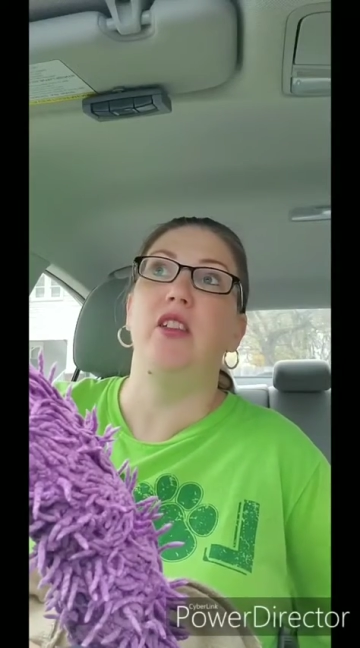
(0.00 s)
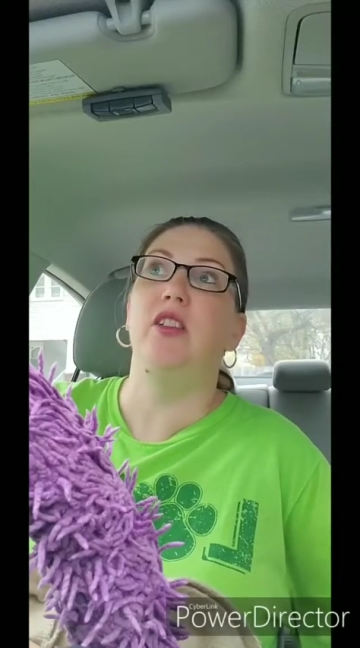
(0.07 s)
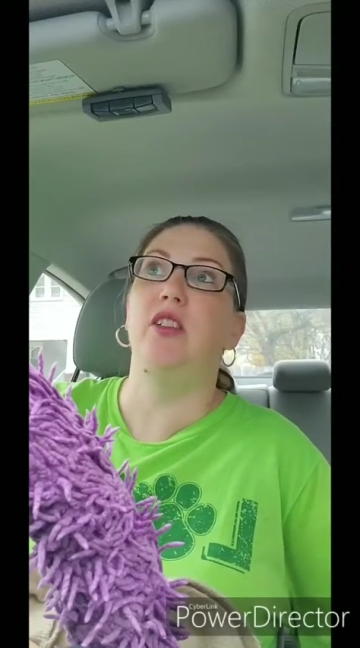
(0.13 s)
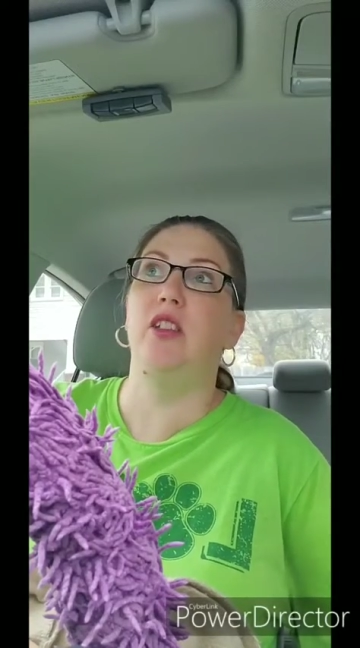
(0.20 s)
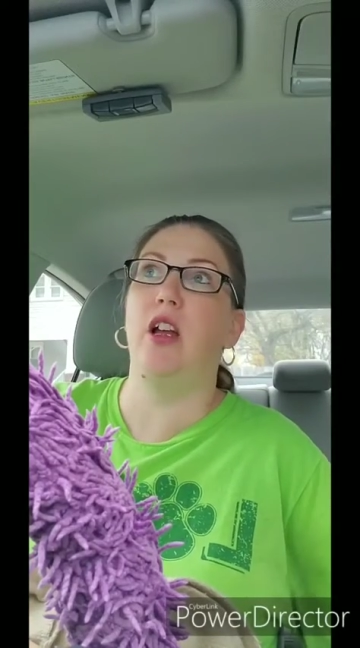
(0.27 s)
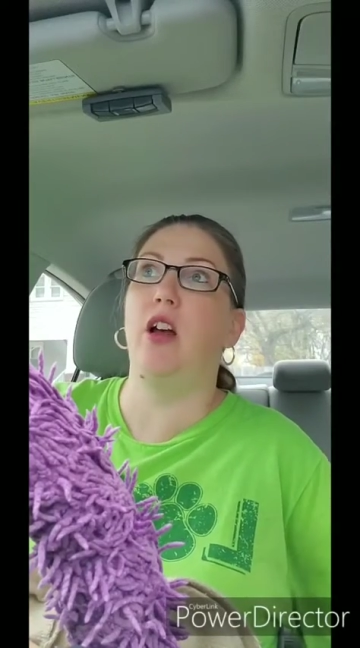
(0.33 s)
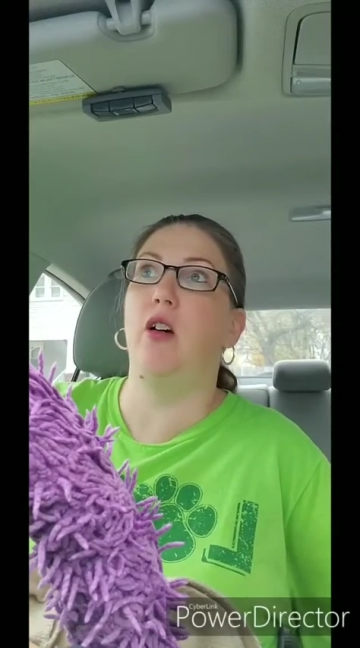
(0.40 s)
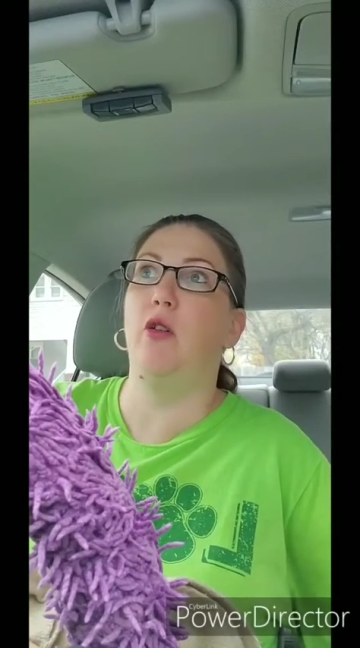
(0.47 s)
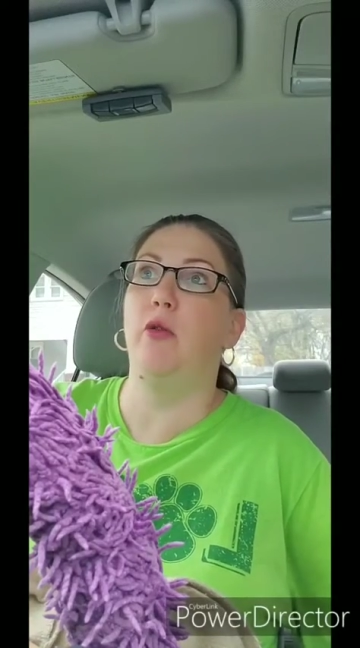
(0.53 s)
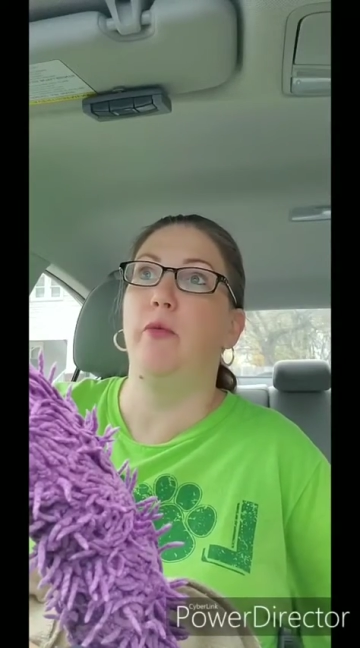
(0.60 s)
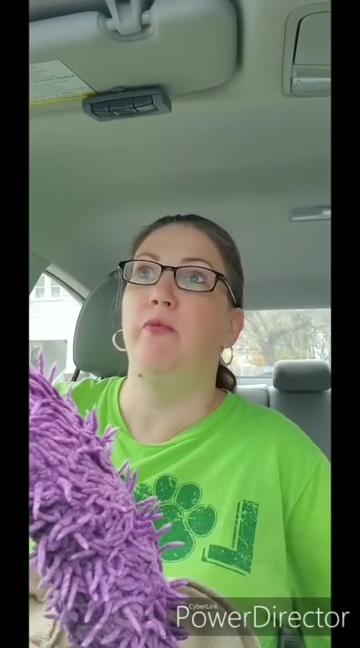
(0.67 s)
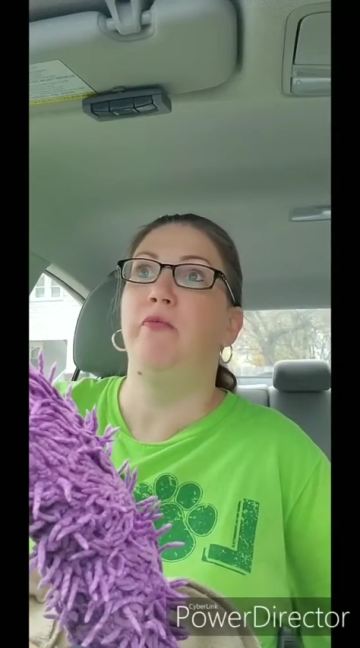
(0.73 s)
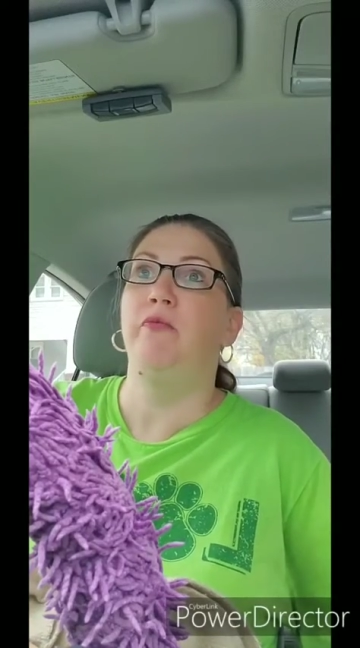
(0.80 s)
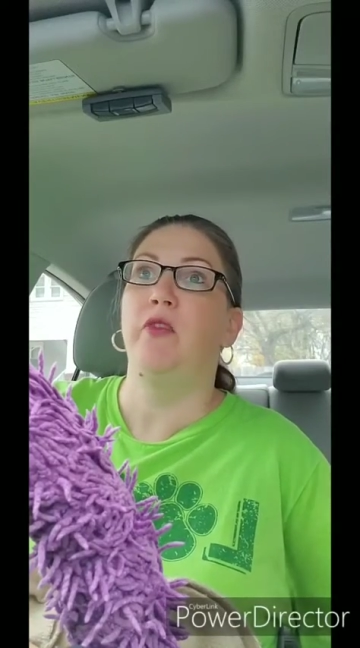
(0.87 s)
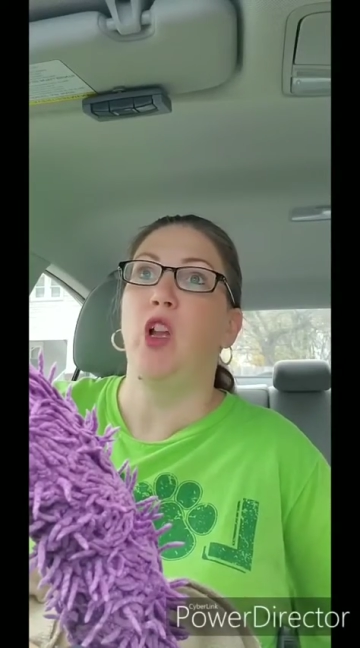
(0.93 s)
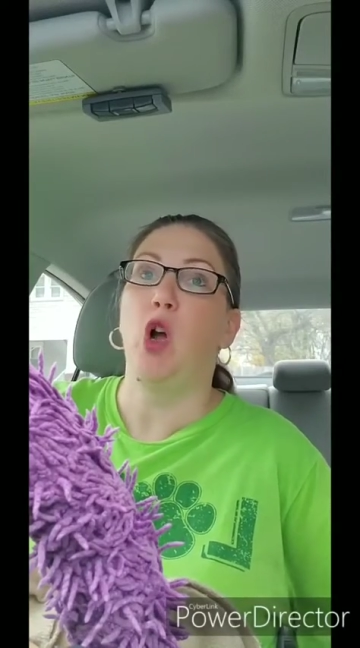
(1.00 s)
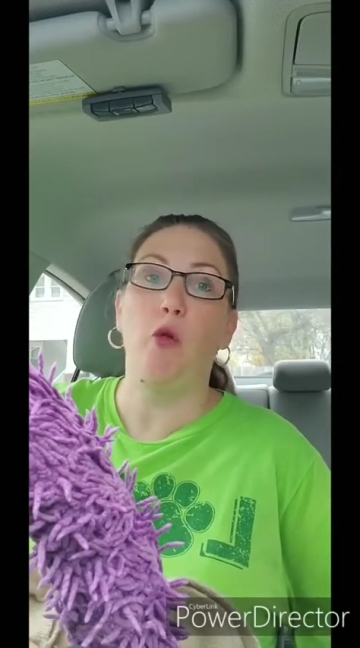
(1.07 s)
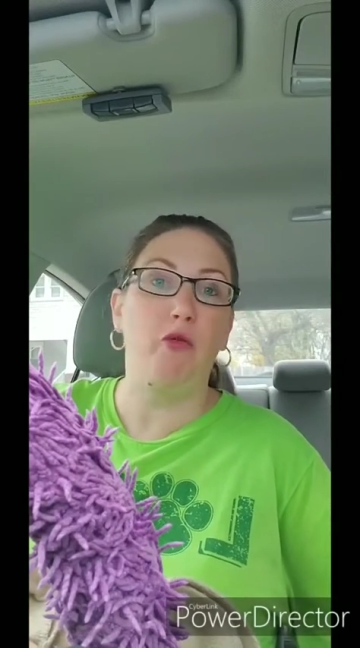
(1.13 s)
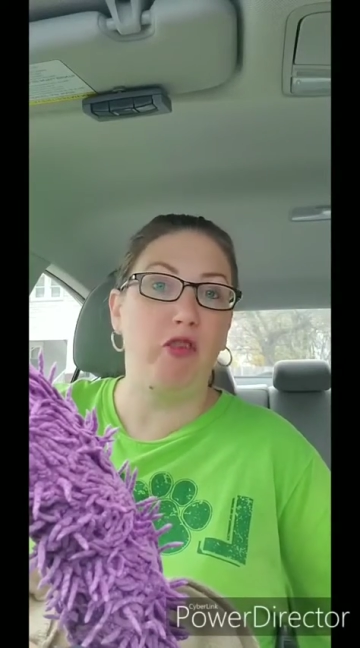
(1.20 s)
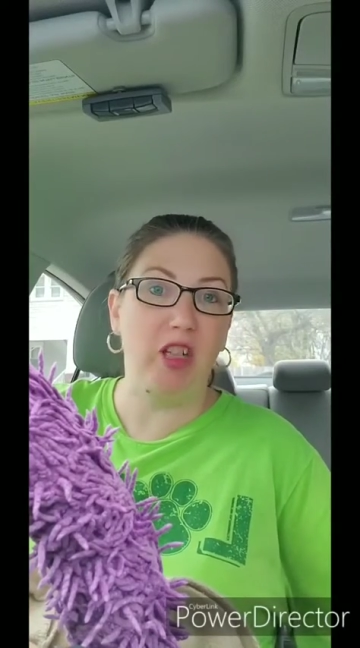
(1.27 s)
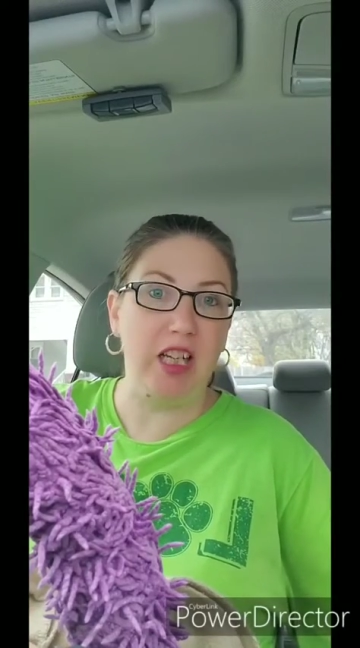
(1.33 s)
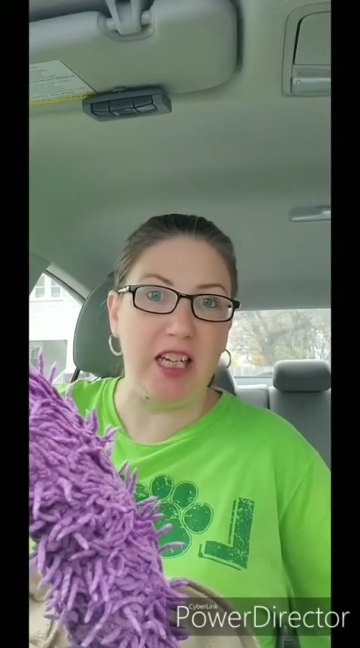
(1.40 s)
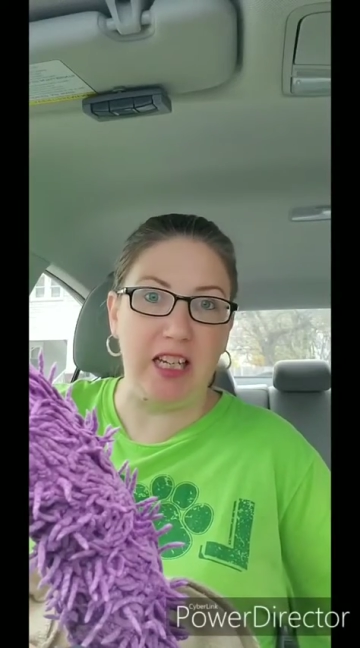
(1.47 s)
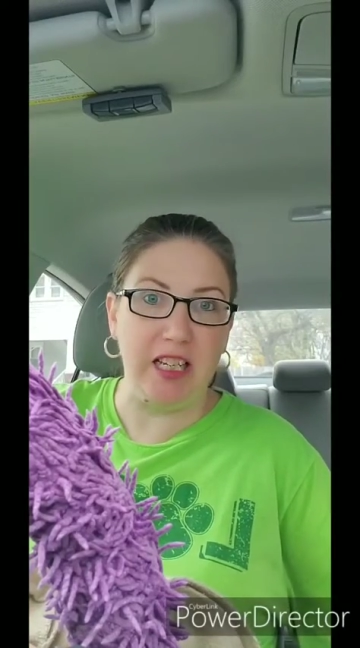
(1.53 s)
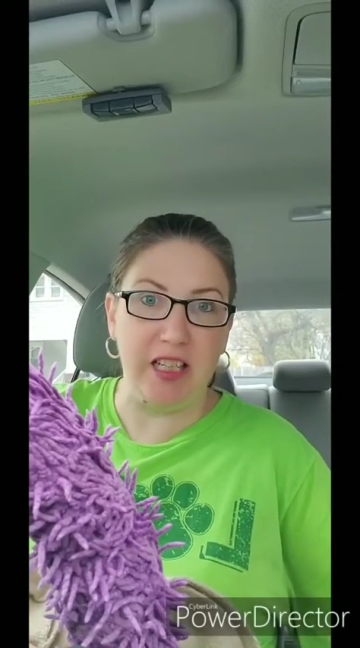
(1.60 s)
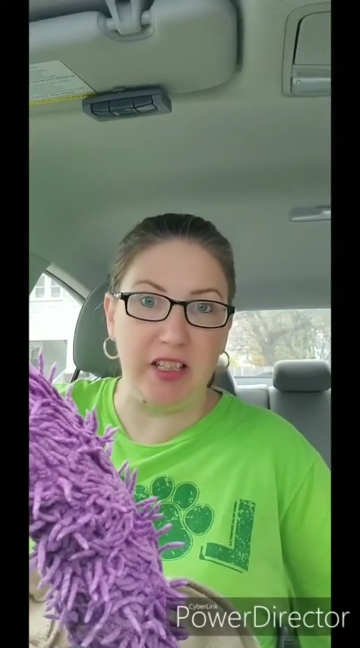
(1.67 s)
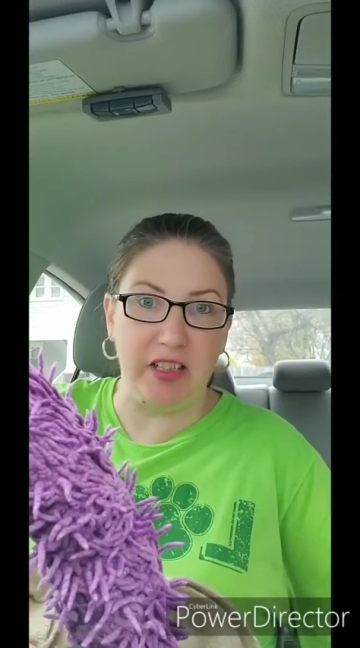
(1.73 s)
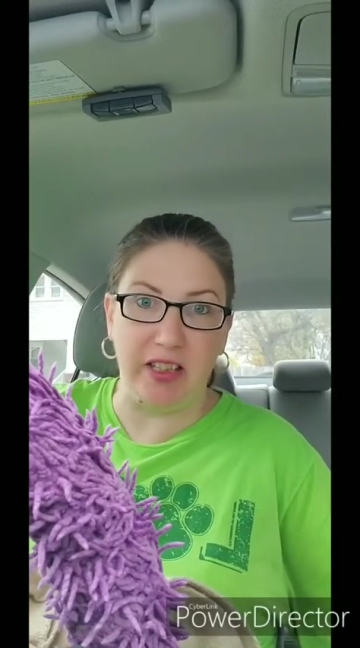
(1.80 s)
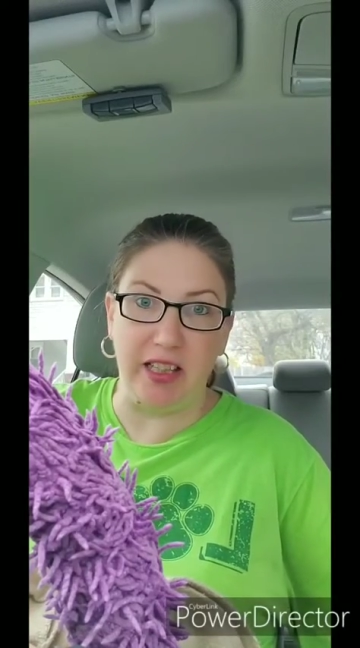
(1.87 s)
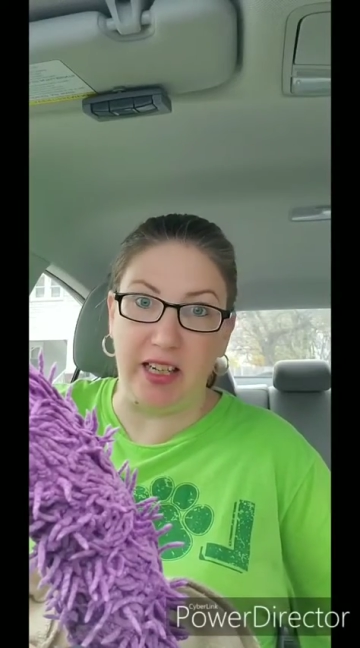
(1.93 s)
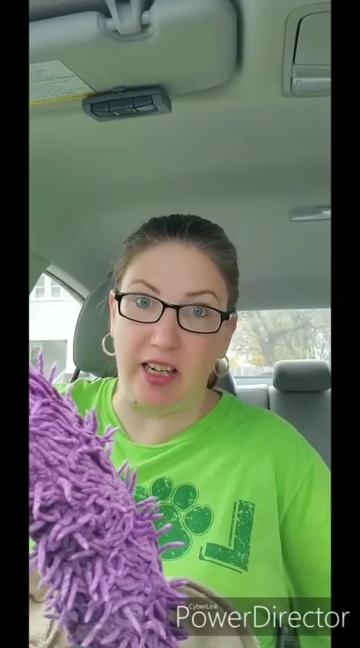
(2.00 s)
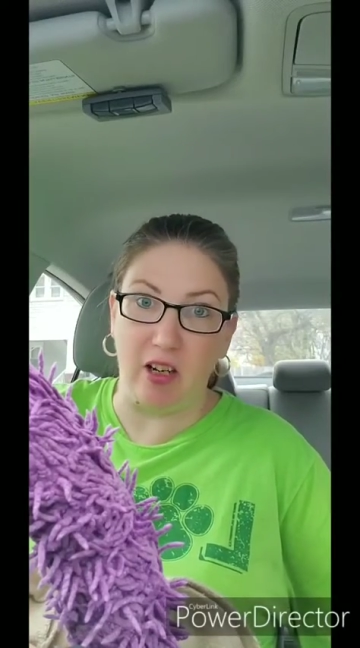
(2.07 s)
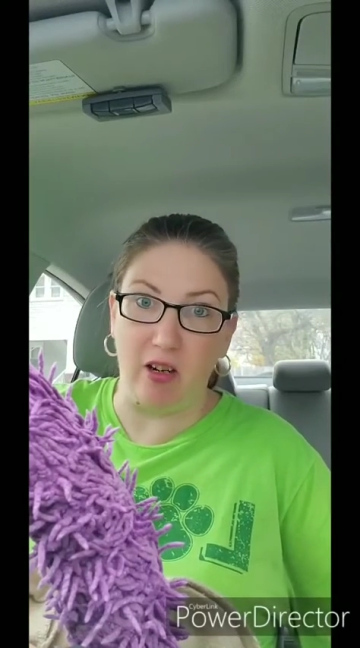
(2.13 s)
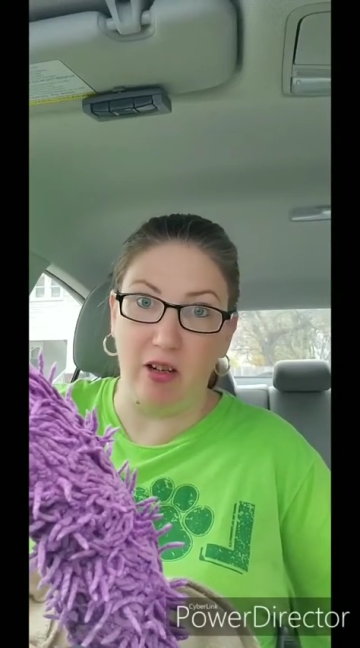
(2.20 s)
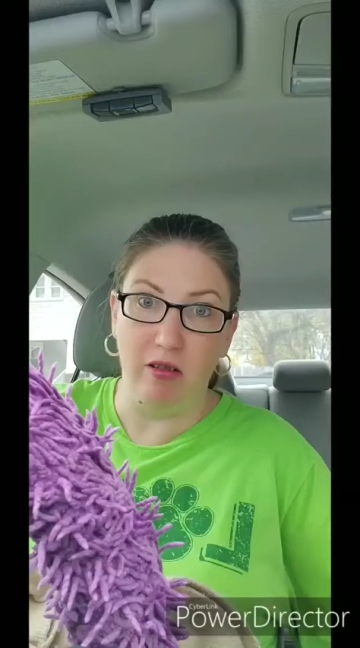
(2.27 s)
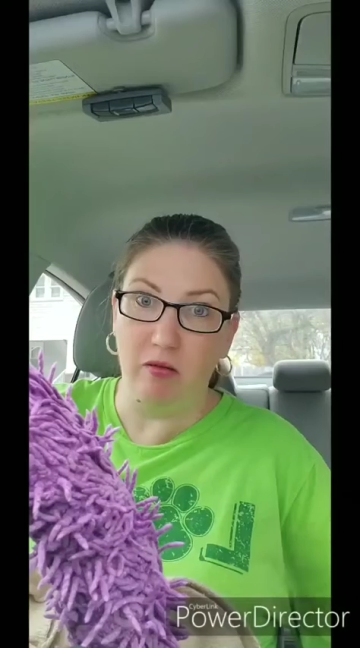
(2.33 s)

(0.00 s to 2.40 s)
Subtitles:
So hopefully he didn't lick